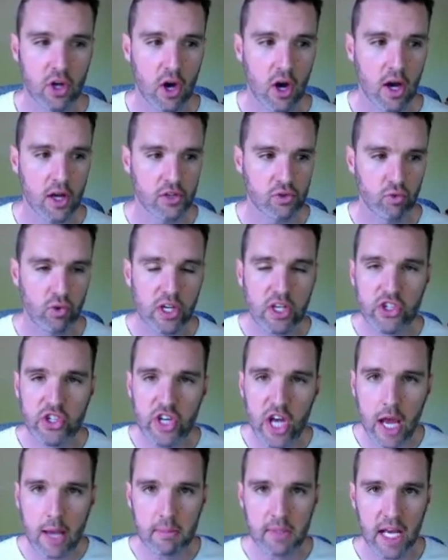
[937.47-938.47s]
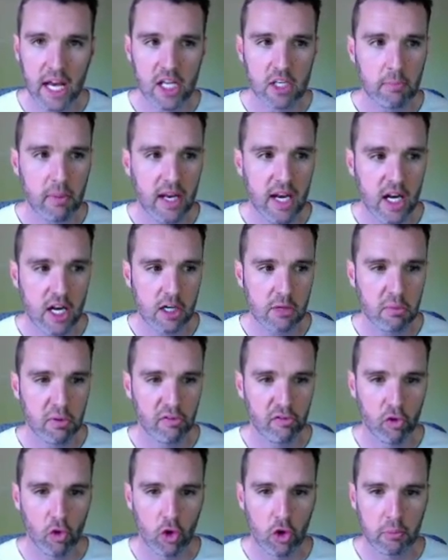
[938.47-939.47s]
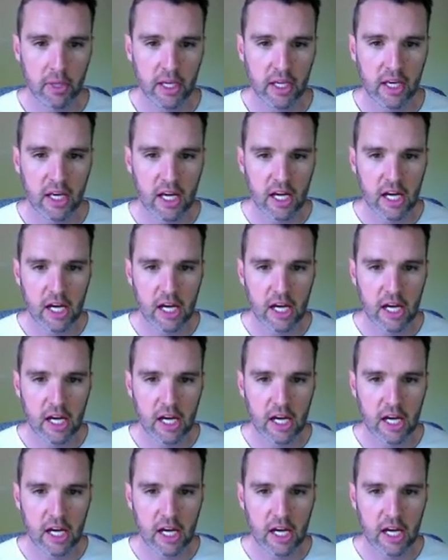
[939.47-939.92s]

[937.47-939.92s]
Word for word: guys. Reece James has been underperforming,